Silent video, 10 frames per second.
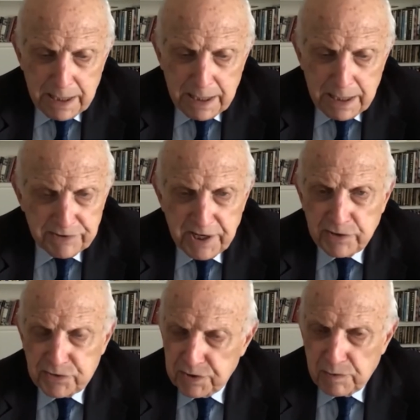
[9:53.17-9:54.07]
because
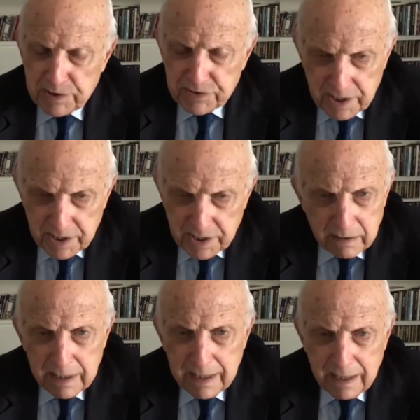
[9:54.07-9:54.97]
he could sue us
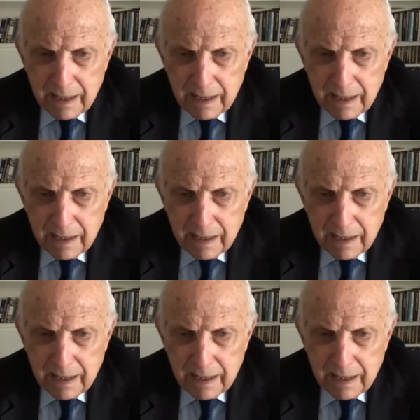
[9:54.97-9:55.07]
here.